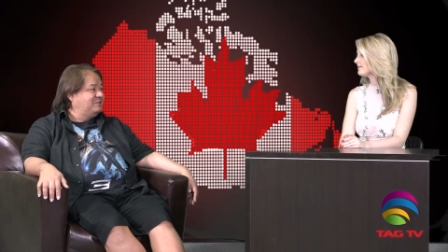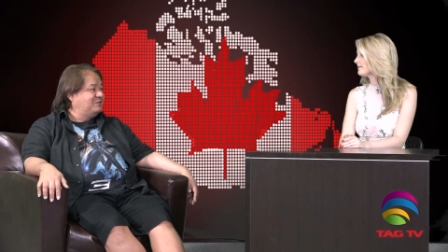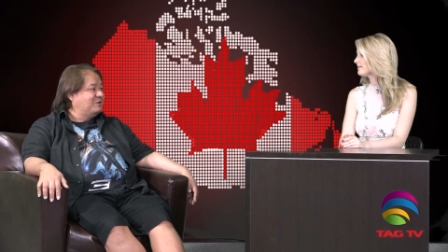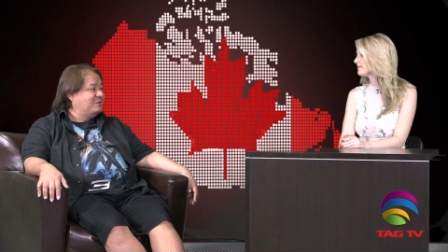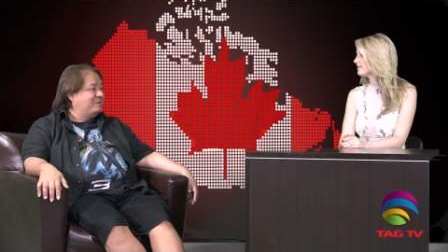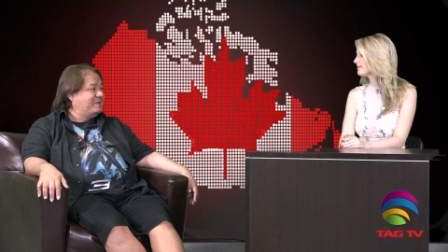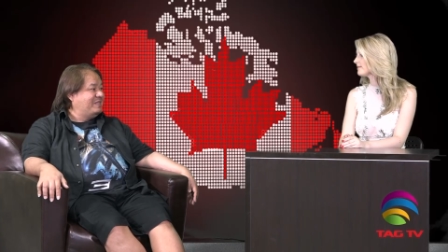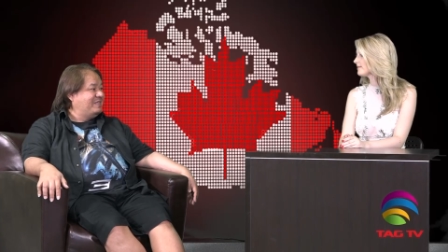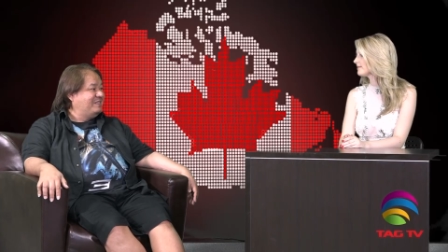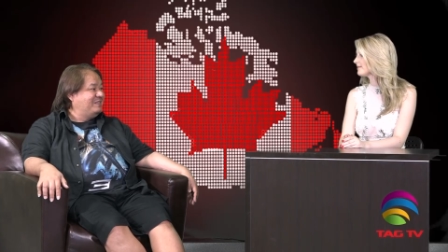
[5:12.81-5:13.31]

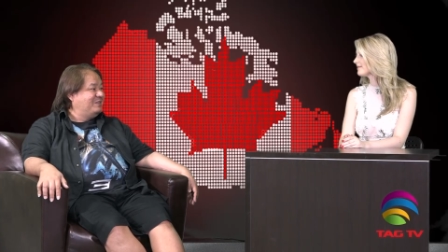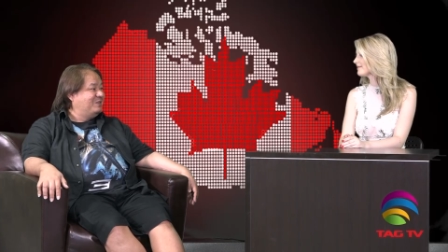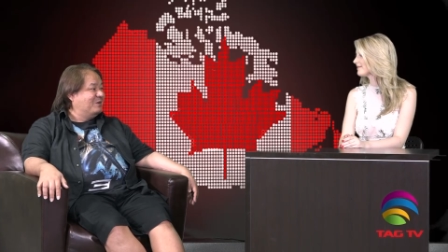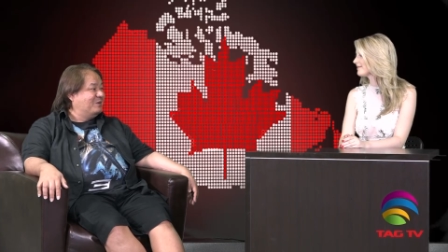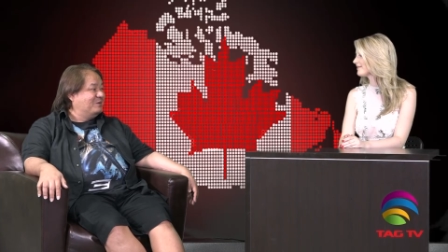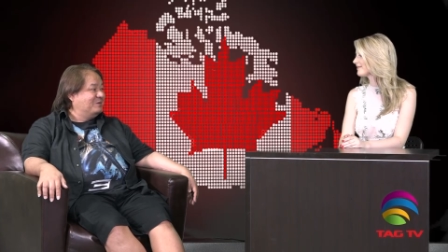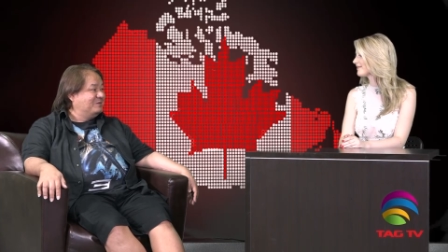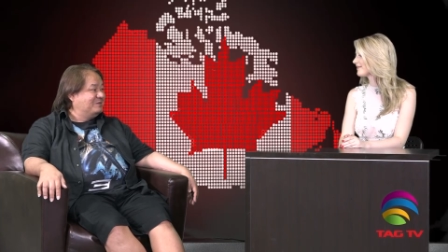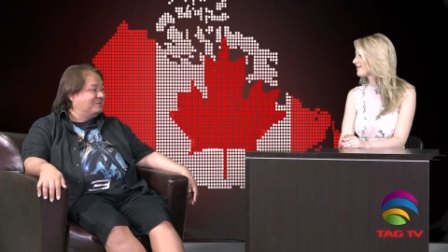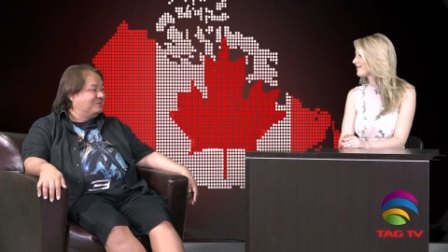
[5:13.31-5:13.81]
so many
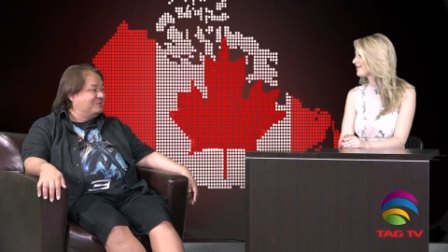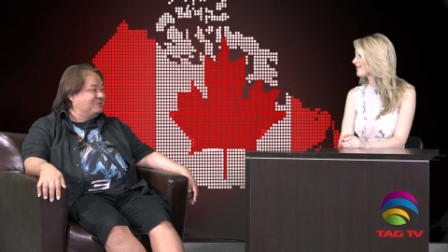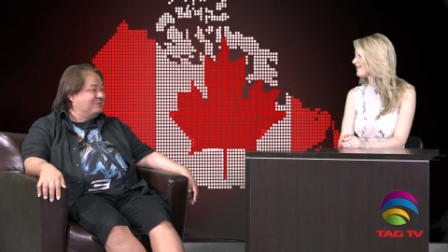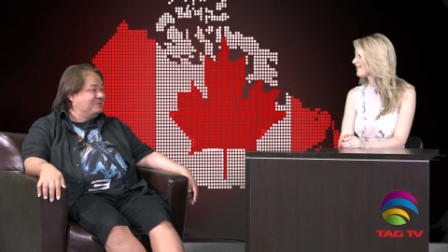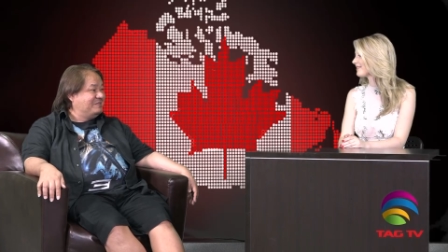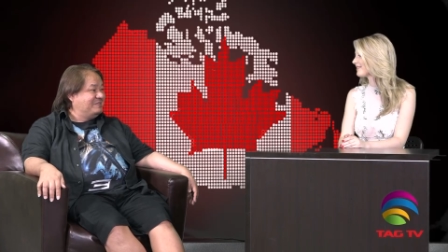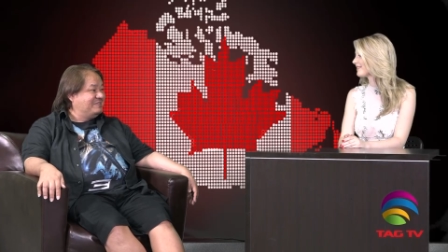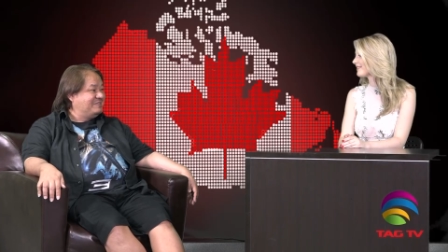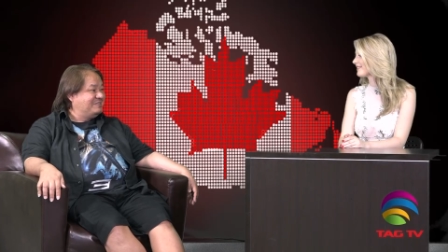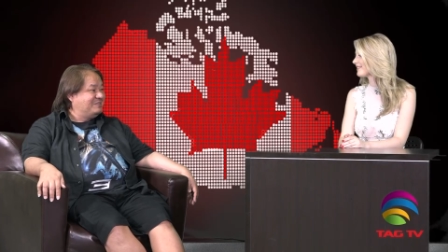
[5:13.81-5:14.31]
don't do
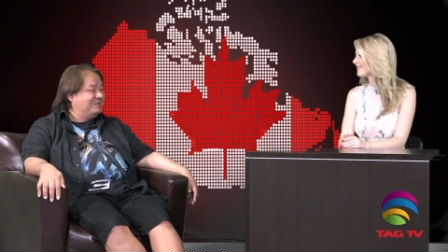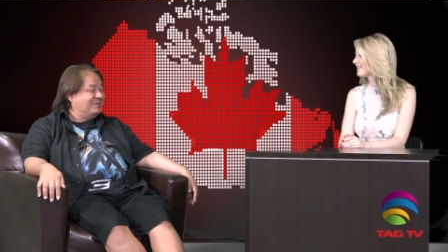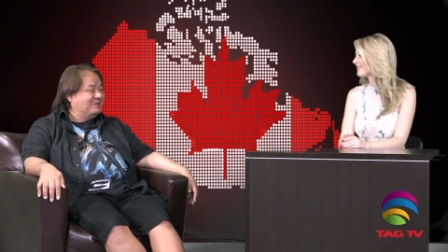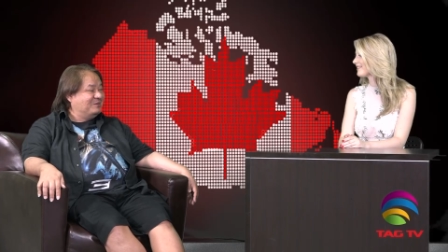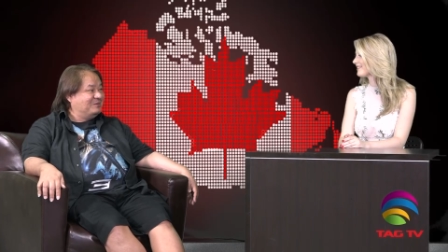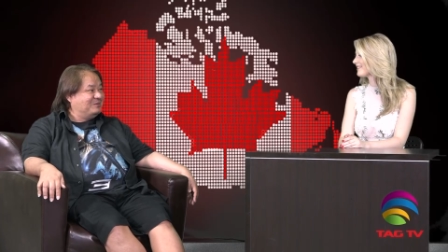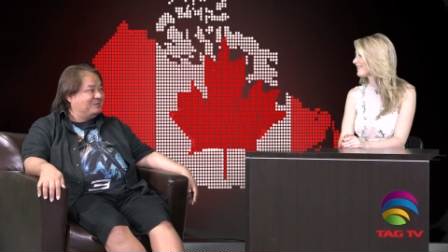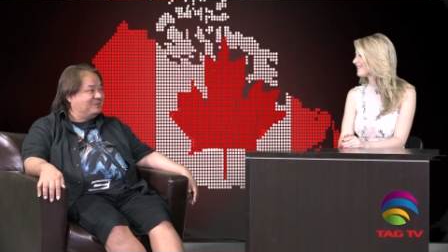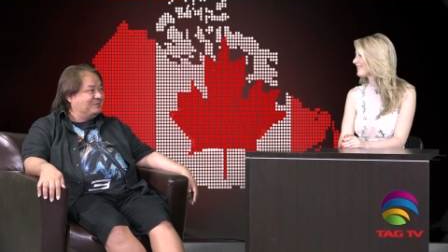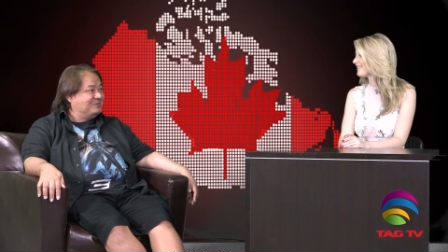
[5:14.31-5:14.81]
this,
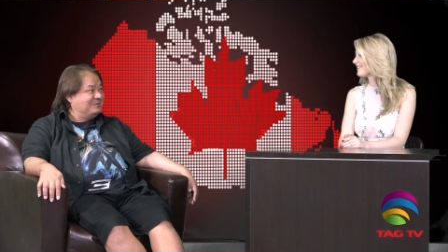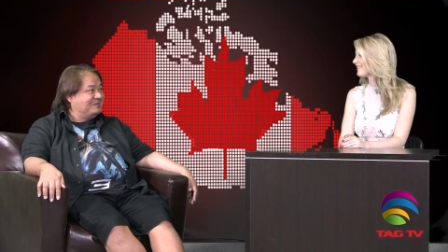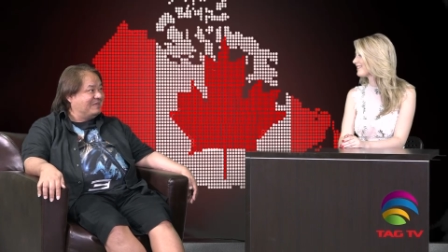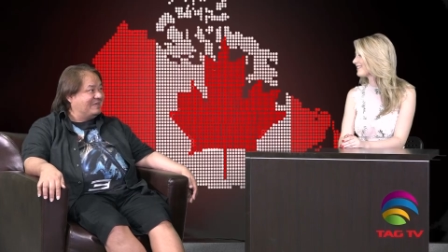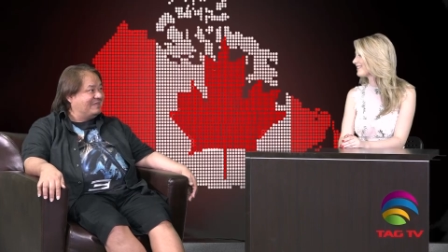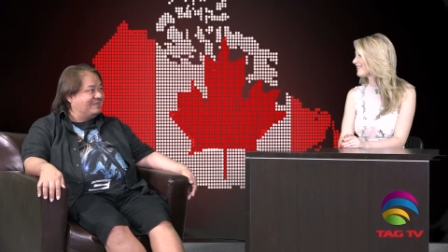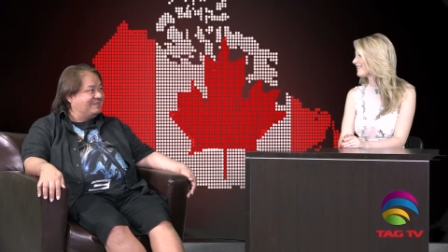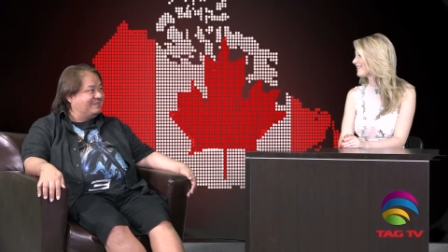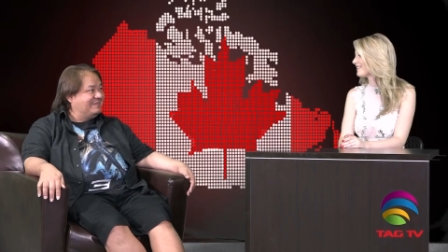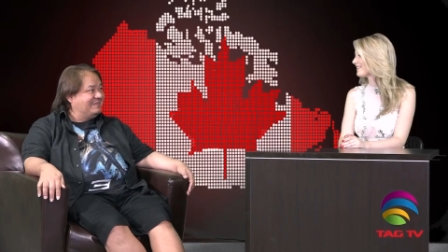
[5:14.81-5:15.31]
don't do
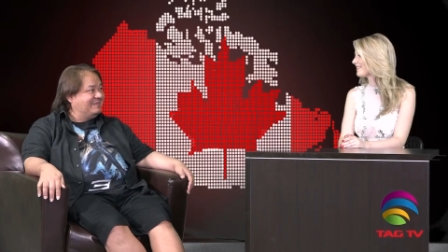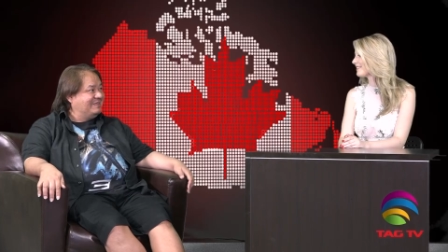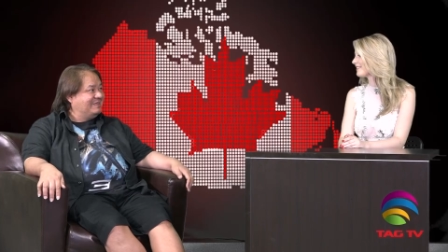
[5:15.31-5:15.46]
that.